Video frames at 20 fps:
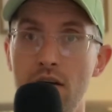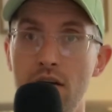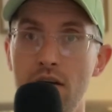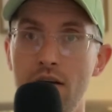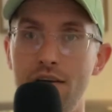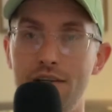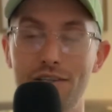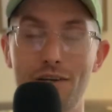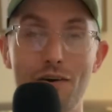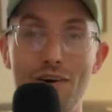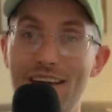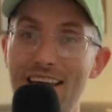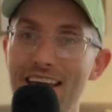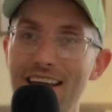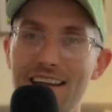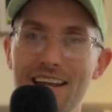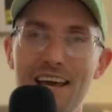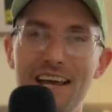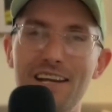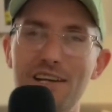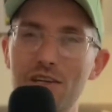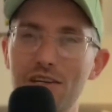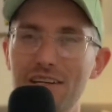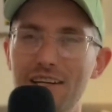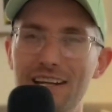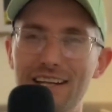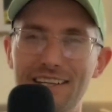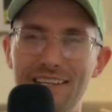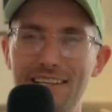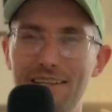So again,
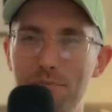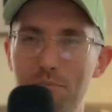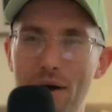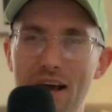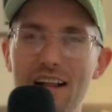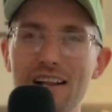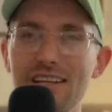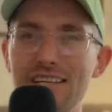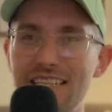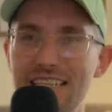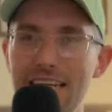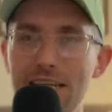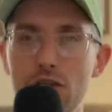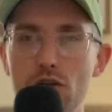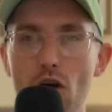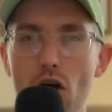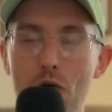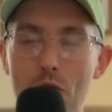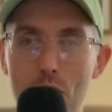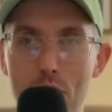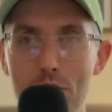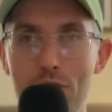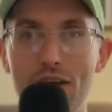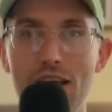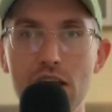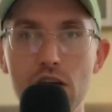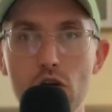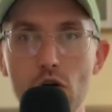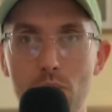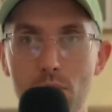bells need to go off
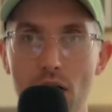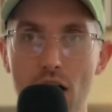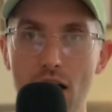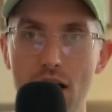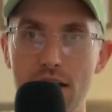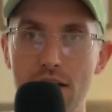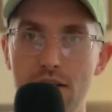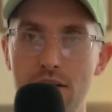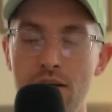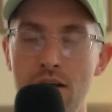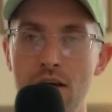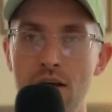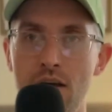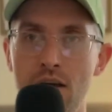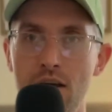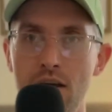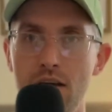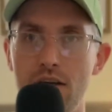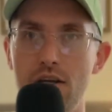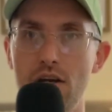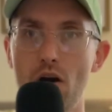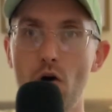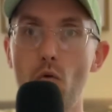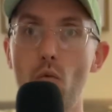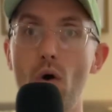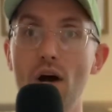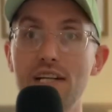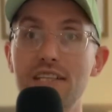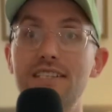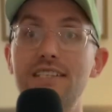in your mind. You know,
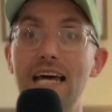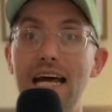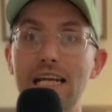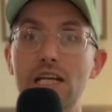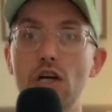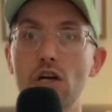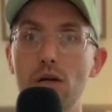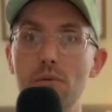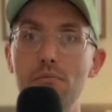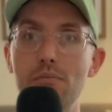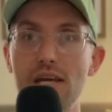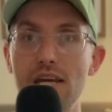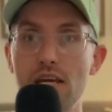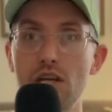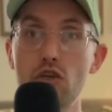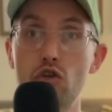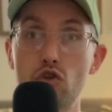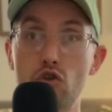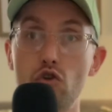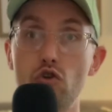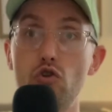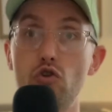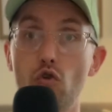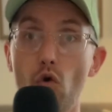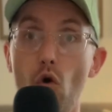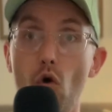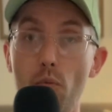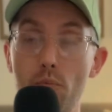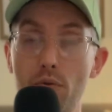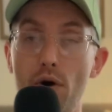what's that going to mean to
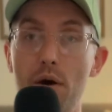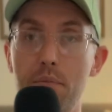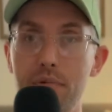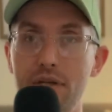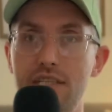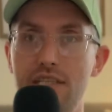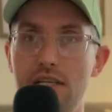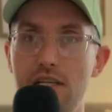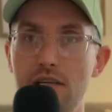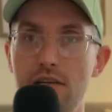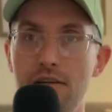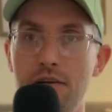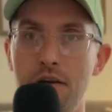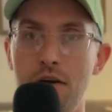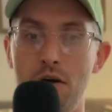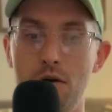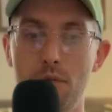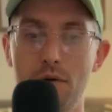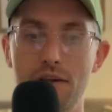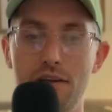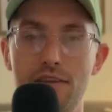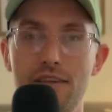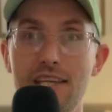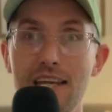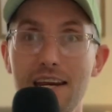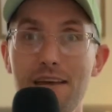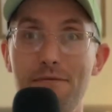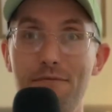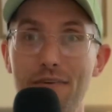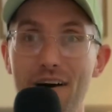your property when
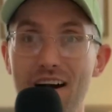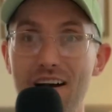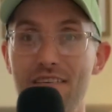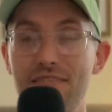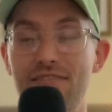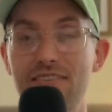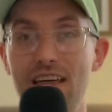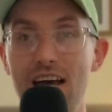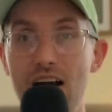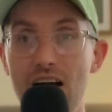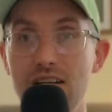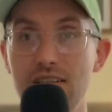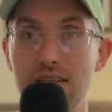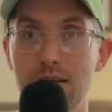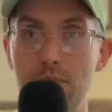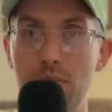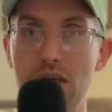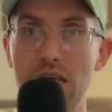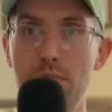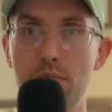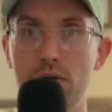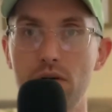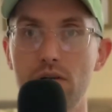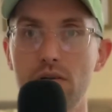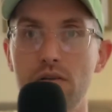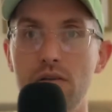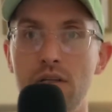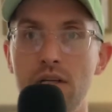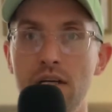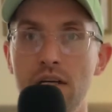35,000
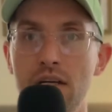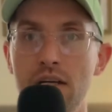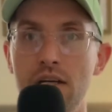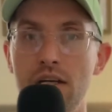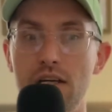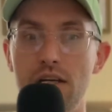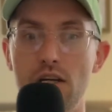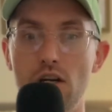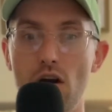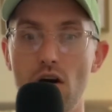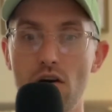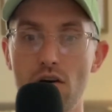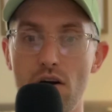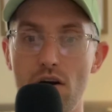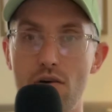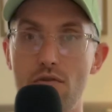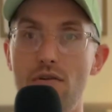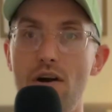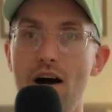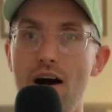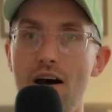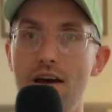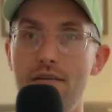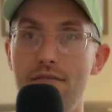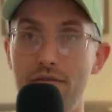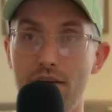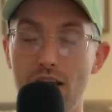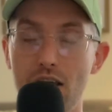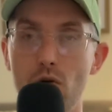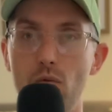people,
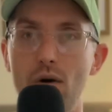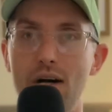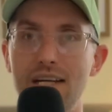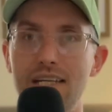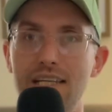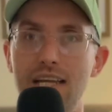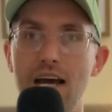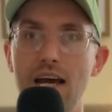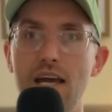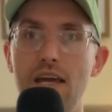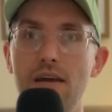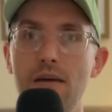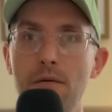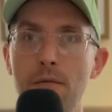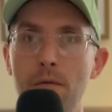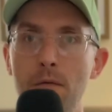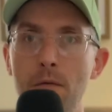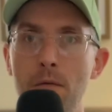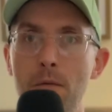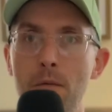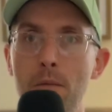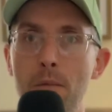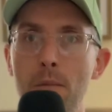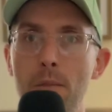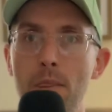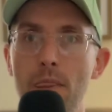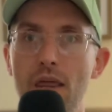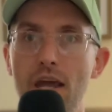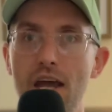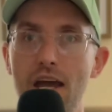arrive in one day
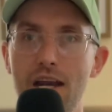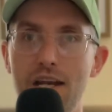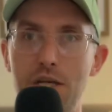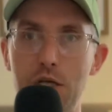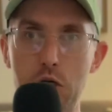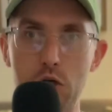and